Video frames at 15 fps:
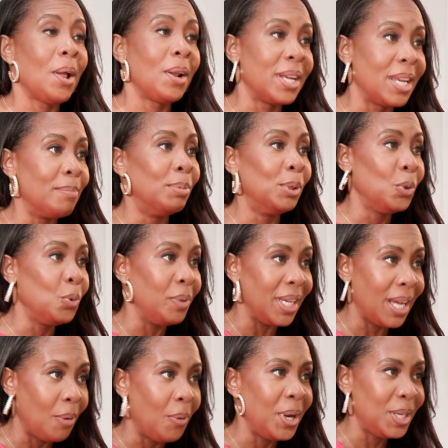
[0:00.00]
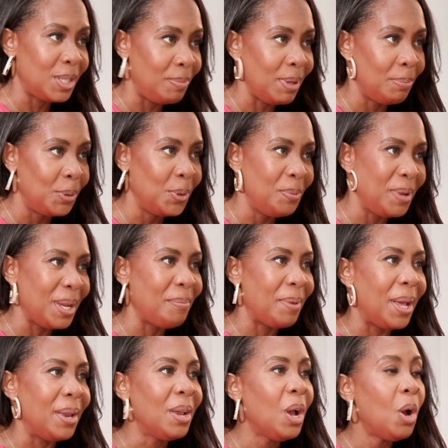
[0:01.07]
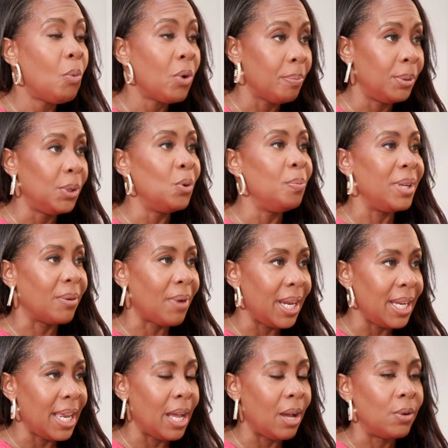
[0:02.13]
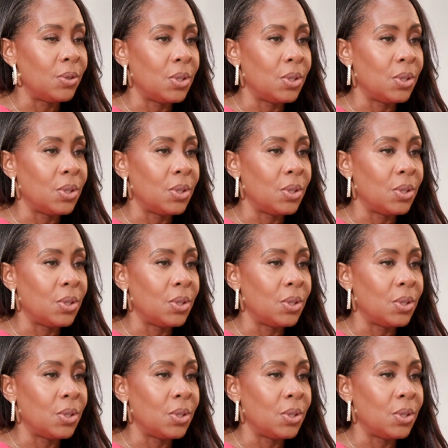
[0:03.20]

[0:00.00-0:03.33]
calling it blooming. I want it to be booming, but we're blooming right now.